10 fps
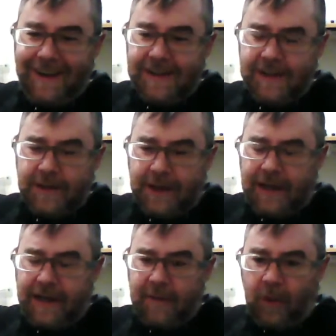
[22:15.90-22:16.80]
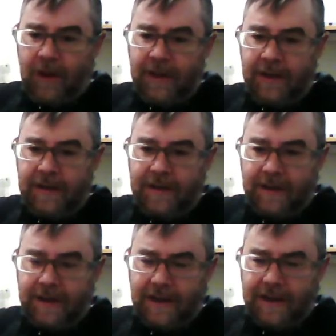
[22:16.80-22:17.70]
So I have a
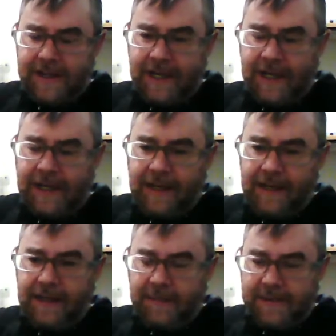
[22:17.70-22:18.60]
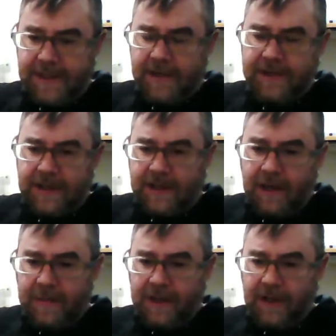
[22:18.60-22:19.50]
1080 upstairs at the
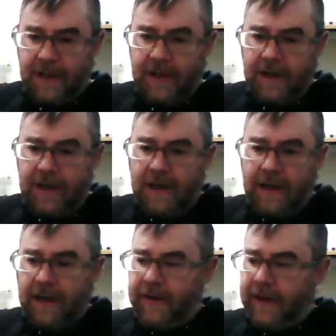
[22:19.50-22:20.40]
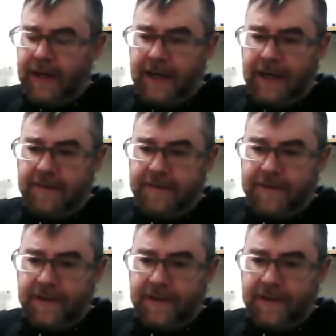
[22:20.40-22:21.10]
hub here, and then I have